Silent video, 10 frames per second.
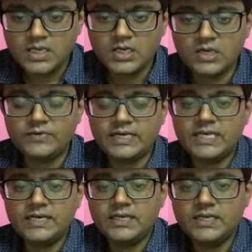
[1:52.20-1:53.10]
Now for
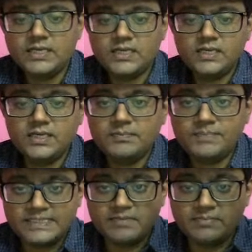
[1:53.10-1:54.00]
a
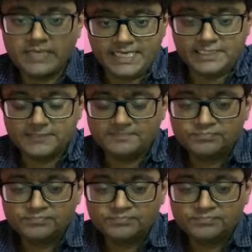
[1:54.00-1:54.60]
prism, right,